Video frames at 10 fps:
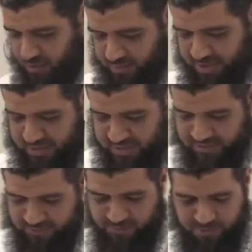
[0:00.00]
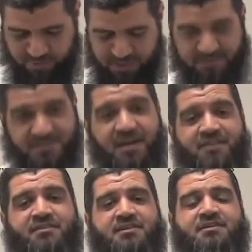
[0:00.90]
comprehensive problems
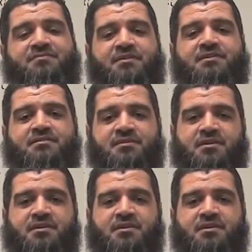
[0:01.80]
having different